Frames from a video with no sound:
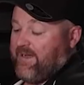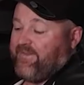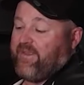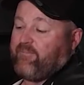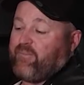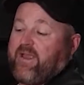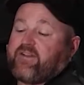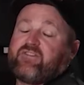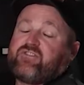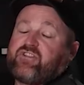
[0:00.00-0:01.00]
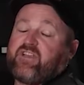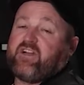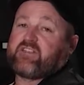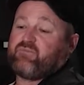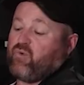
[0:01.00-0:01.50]
and then back to the
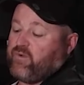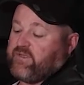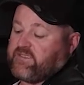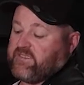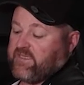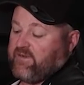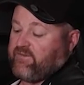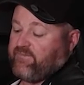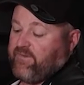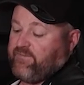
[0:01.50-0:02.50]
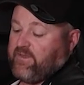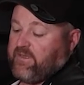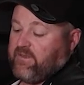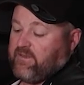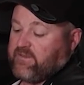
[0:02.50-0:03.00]
GR Sport, it's 650
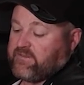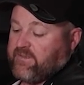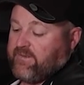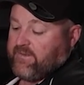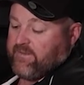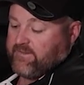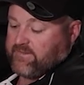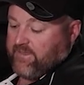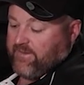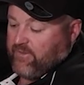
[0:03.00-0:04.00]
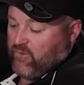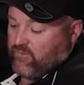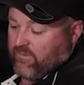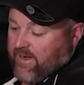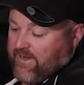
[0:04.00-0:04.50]
kilos. So they all
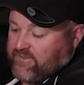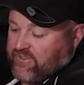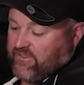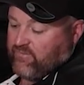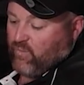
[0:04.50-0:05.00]
range in